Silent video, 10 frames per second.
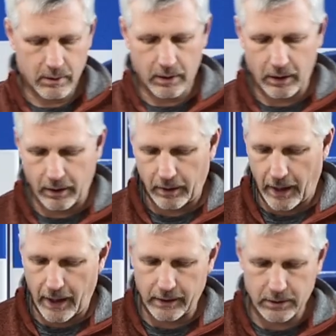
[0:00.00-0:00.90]

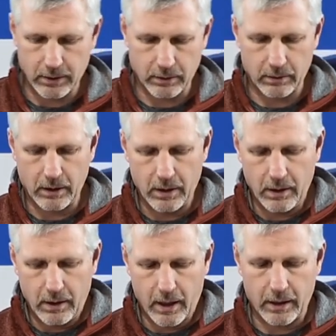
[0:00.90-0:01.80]
attitude
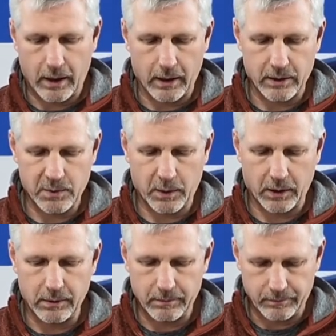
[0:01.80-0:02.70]
and
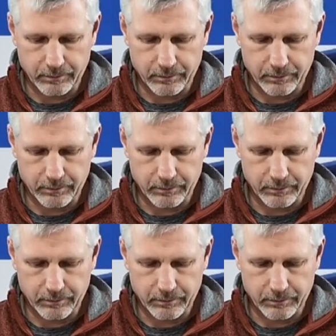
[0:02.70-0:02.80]
airspeed.